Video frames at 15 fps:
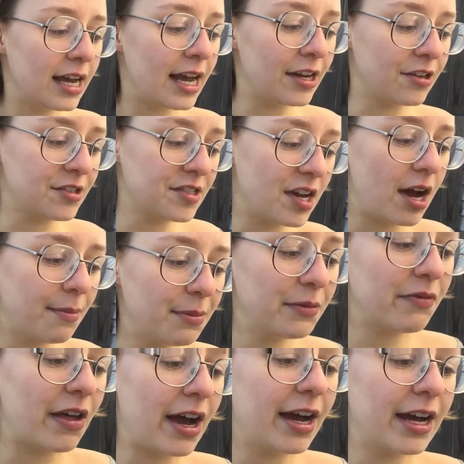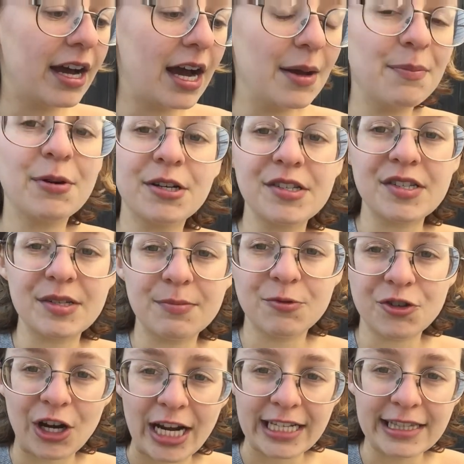and on top of that I put some
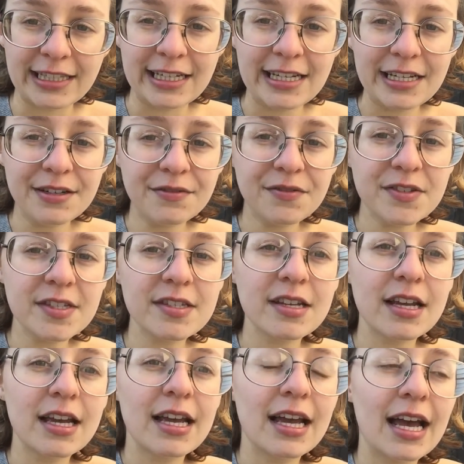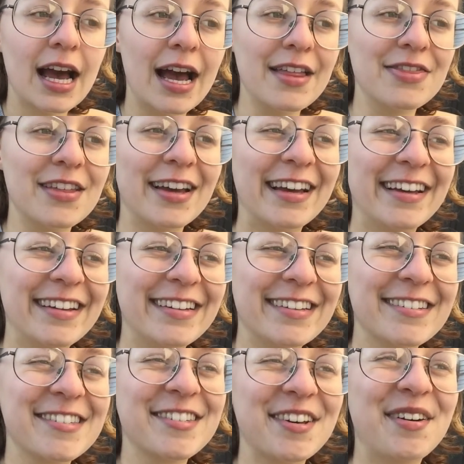dried leaves and then
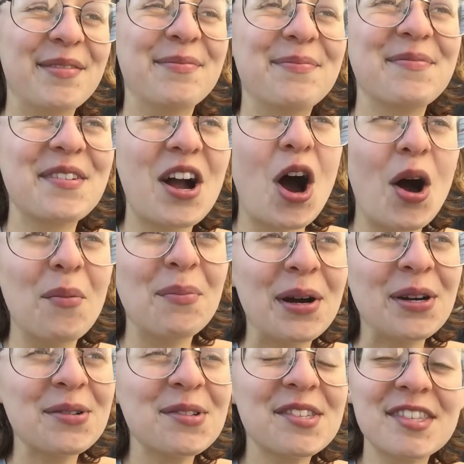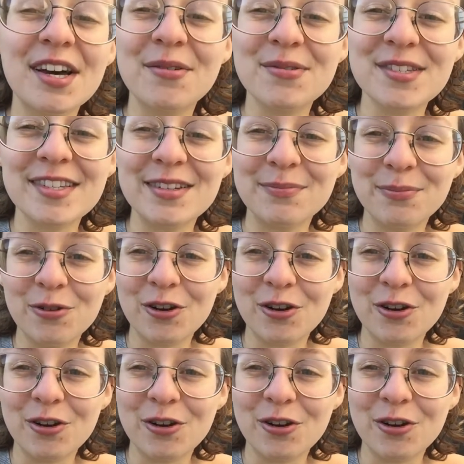some compost that was in